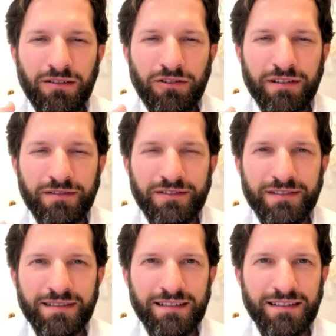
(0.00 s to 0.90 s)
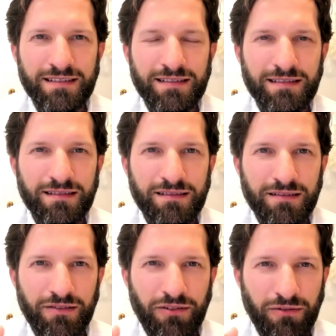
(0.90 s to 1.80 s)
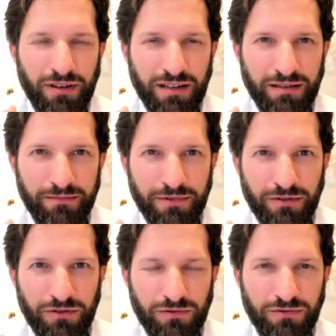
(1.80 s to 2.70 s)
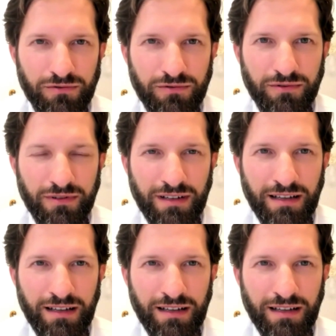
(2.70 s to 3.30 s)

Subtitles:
consciousness to come through.